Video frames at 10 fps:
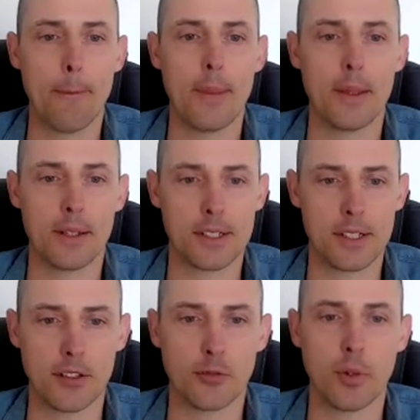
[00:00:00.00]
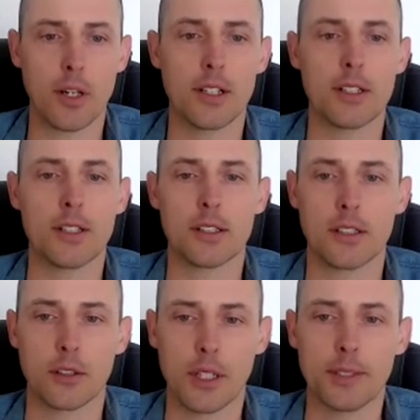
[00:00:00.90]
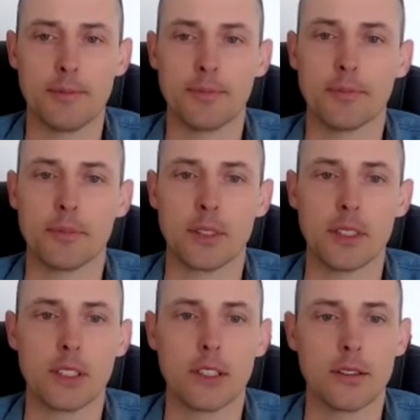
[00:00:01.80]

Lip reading: In a safe place. Great. Okay.